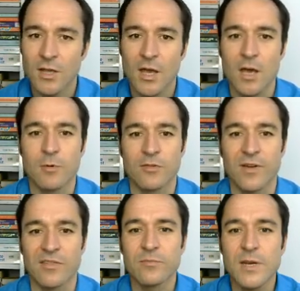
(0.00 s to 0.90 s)
about
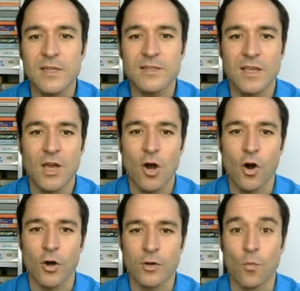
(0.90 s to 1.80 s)
five minutes,
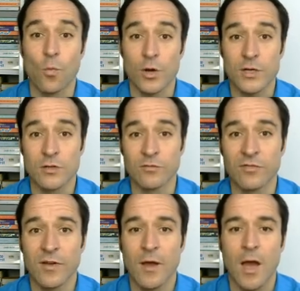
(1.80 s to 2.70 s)
on what you've
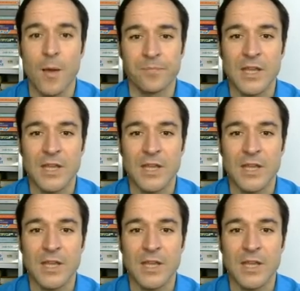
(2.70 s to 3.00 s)
um,